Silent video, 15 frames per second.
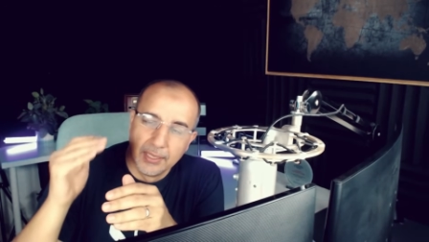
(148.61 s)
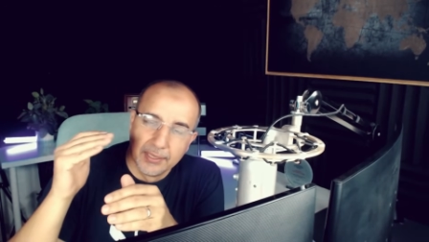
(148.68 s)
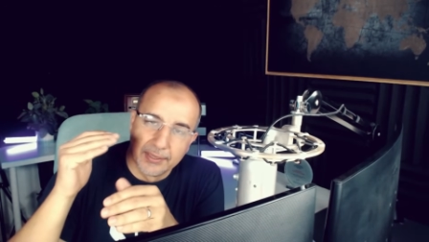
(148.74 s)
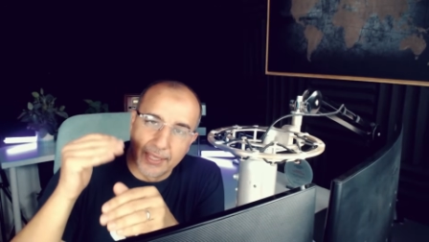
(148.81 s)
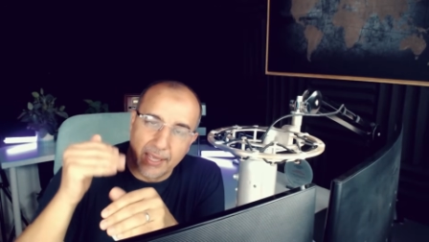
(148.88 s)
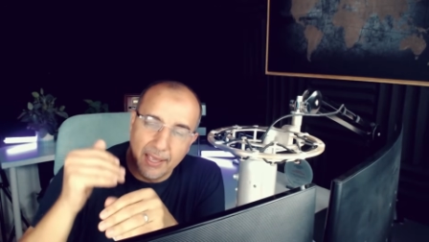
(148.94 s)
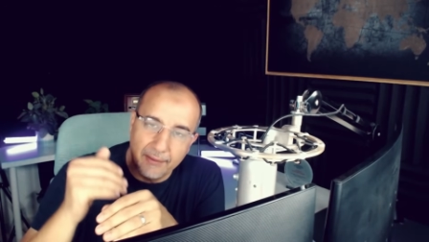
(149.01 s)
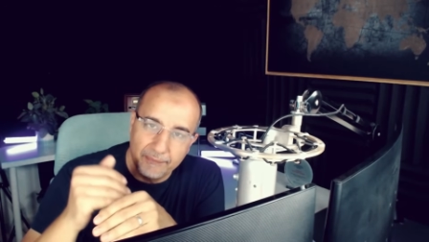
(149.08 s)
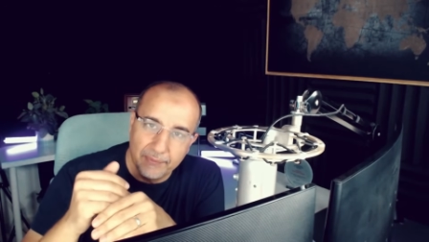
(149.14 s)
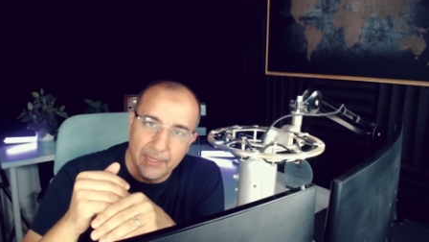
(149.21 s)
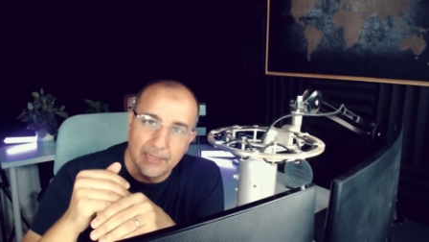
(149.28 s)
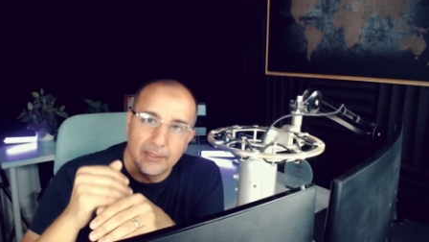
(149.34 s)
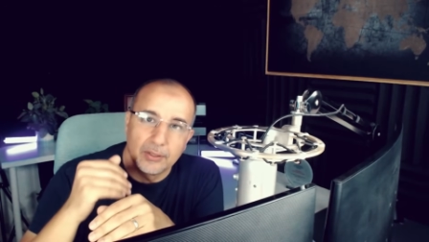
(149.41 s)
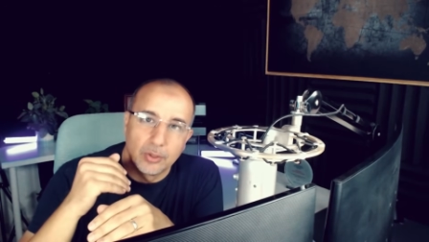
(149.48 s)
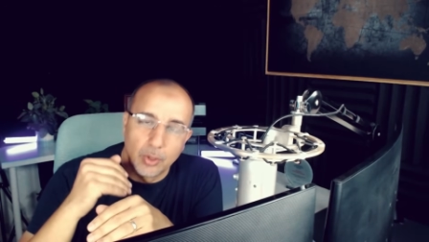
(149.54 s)
they have
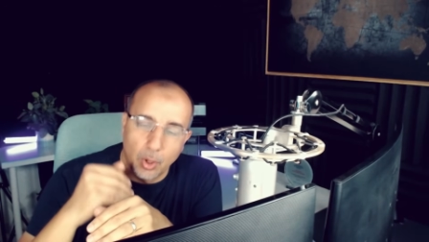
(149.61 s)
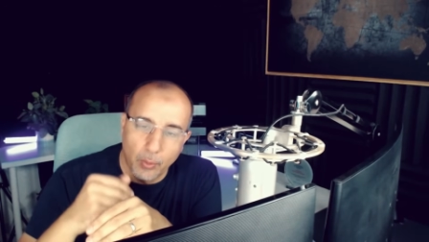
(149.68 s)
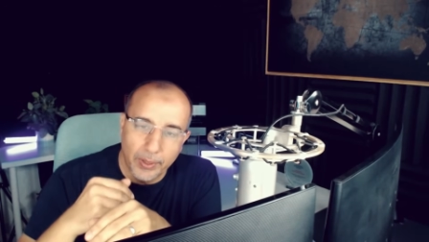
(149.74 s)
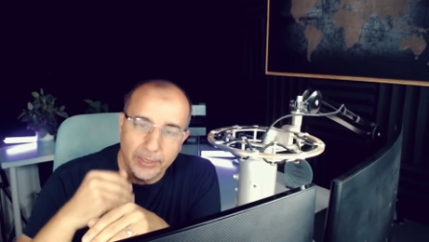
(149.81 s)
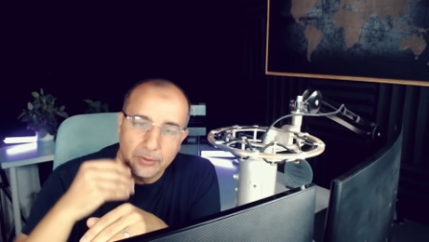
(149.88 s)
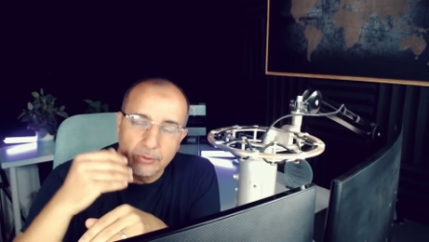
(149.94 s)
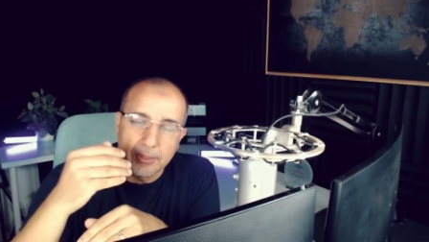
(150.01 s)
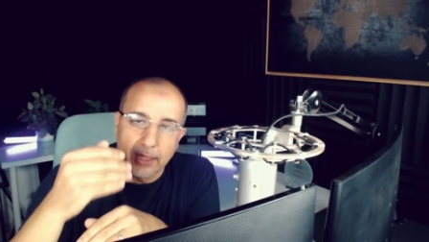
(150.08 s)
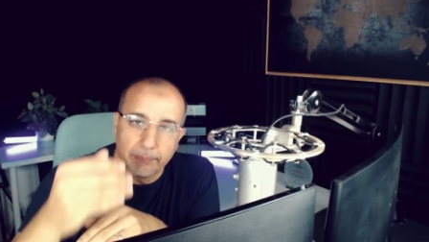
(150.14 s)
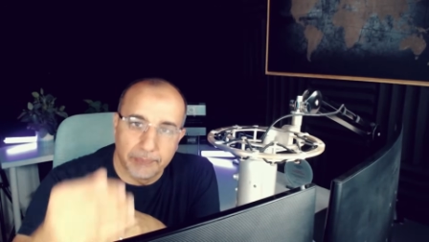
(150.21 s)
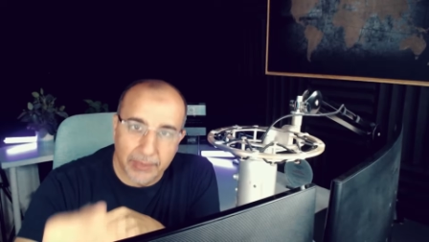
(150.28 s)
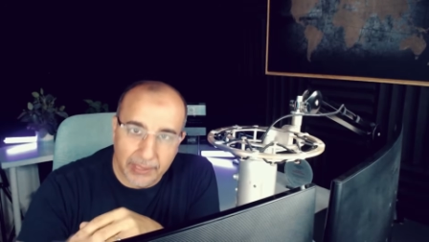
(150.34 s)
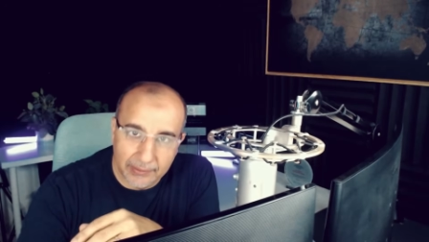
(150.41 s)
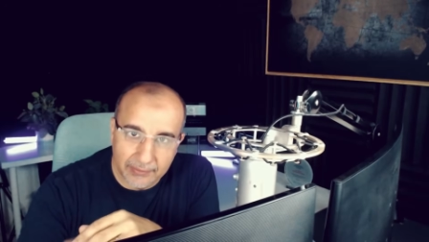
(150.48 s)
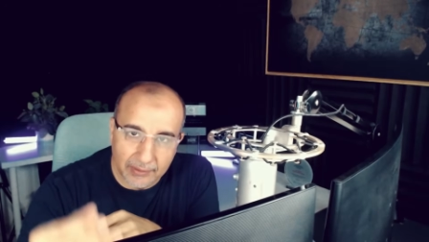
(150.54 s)
been going to
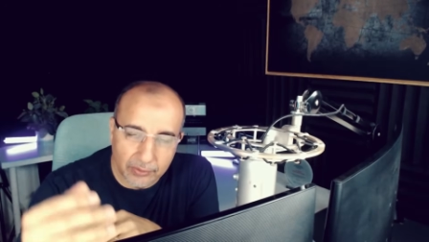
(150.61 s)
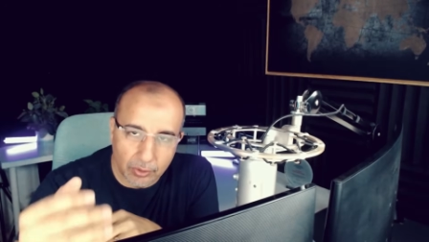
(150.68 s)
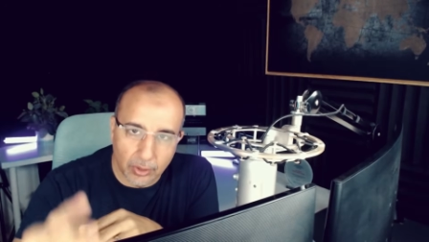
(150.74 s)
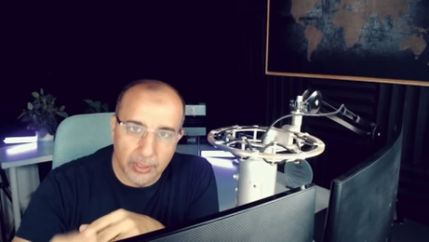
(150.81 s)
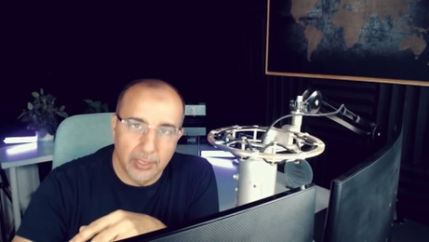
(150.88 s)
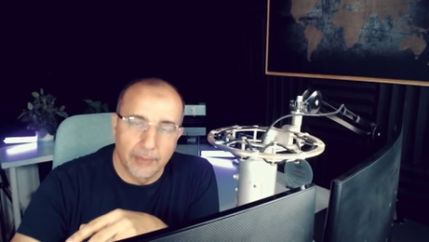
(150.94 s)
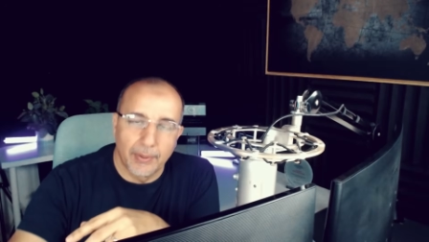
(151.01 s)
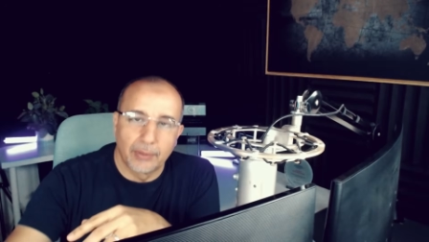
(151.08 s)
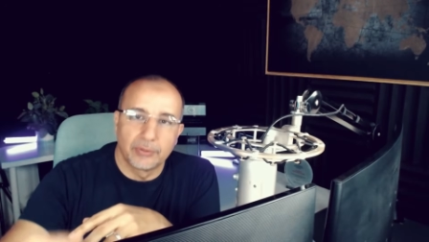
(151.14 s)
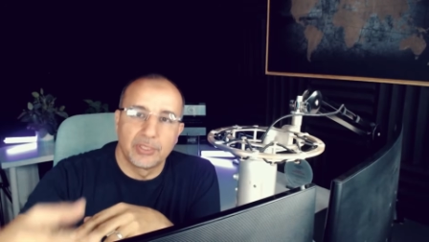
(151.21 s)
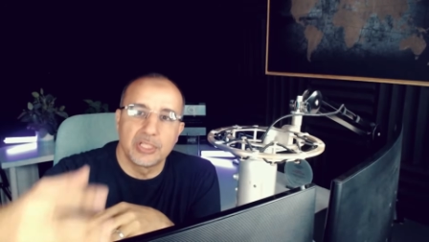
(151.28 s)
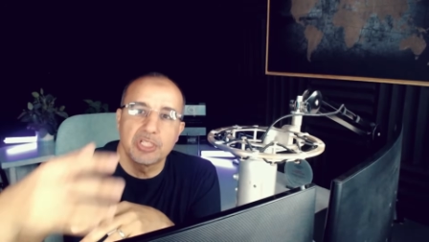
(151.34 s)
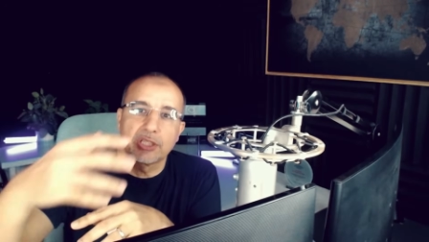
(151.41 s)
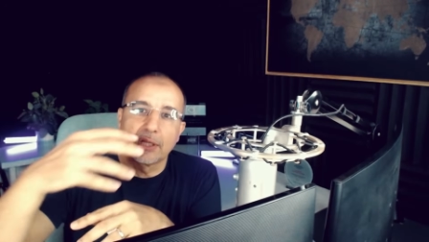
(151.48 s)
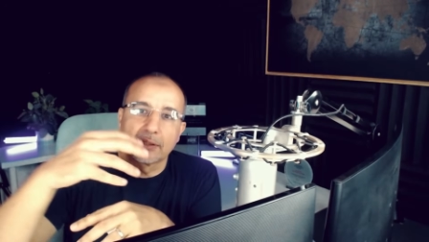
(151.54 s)
companies and talking about
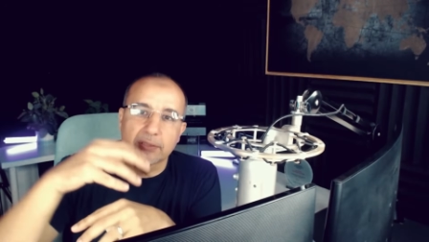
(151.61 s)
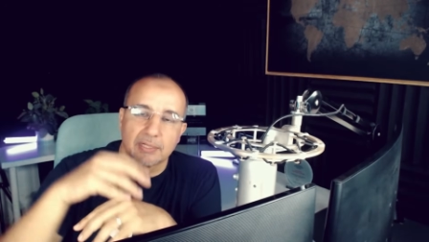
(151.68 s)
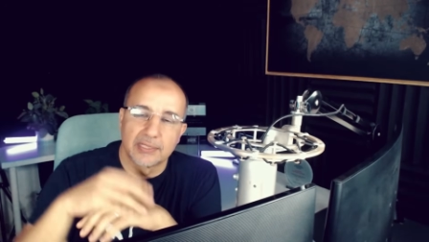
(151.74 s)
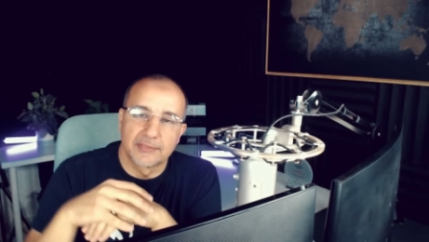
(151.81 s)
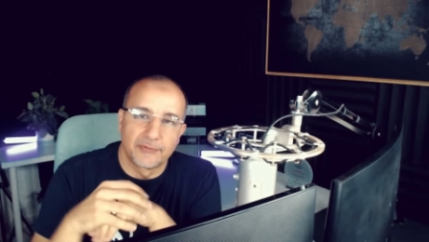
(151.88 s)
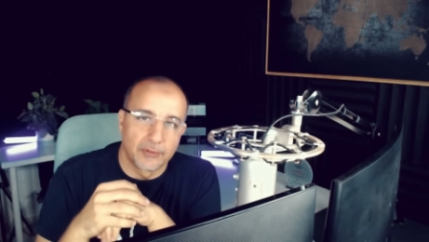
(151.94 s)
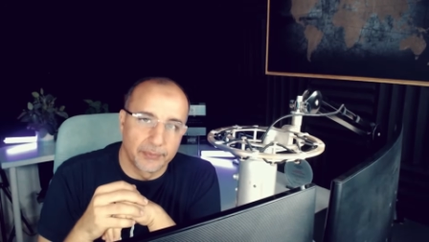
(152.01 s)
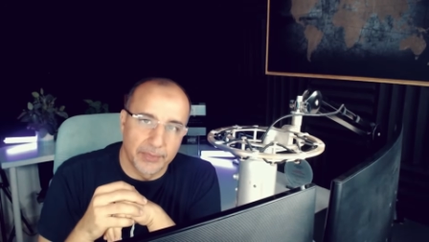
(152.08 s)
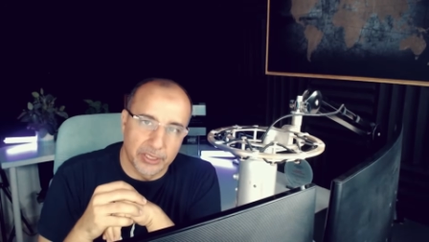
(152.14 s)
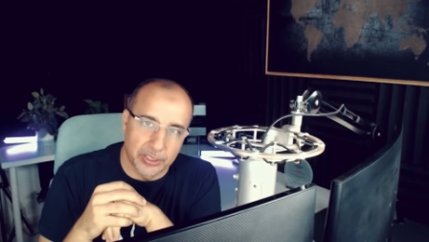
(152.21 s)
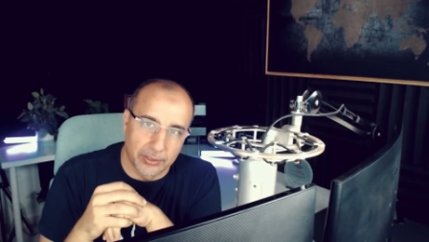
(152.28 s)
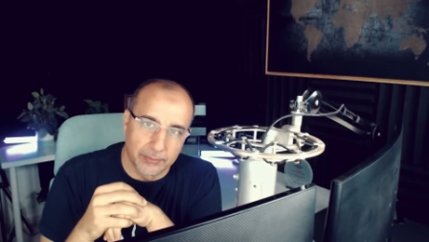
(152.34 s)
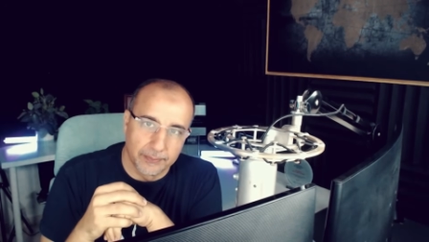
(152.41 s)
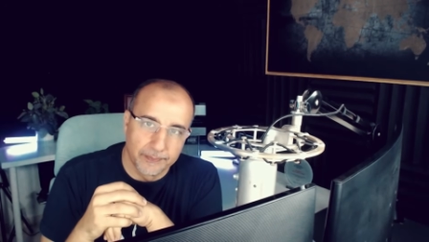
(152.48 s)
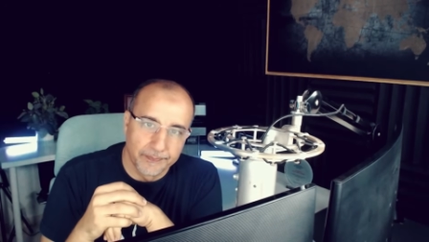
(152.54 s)
digital transformation.